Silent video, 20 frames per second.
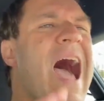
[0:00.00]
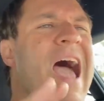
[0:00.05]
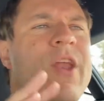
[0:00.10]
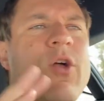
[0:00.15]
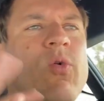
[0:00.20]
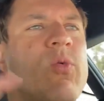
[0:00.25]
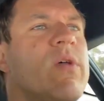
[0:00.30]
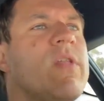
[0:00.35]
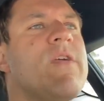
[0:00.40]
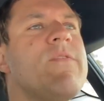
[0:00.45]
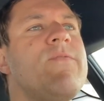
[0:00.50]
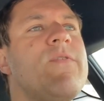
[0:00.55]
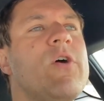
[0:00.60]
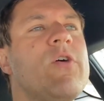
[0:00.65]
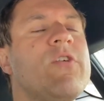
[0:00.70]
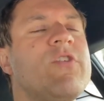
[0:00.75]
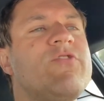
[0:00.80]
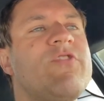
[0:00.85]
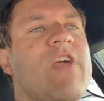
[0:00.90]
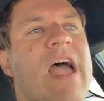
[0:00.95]
I don't really feel
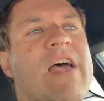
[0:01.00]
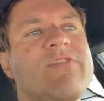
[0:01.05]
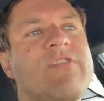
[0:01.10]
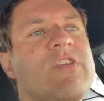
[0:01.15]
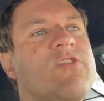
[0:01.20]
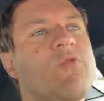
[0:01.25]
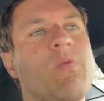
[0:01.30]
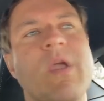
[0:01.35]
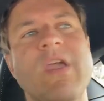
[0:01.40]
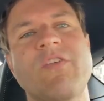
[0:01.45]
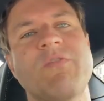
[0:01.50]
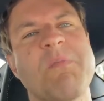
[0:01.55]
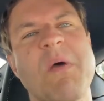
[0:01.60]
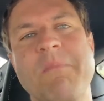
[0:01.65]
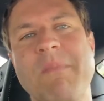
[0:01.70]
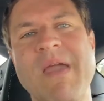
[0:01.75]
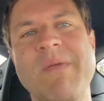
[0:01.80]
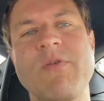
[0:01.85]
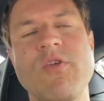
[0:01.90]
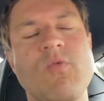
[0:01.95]
the chassis tweaks, but
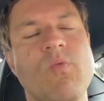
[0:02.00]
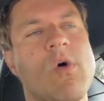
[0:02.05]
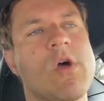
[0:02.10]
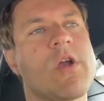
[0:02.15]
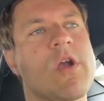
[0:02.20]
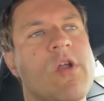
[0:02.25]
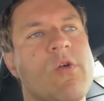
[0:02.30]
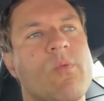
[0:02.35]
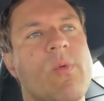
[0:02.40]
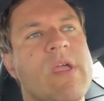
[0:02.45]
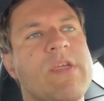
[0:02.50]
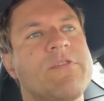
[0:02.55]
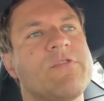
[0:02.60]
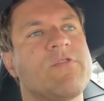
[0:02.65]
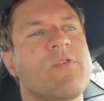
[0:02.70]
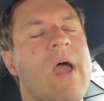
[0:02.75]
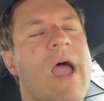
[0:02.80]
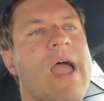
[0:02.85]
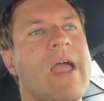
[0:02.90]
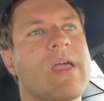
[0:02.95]
maybe you would on a
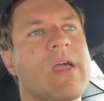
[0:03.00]
racetrack.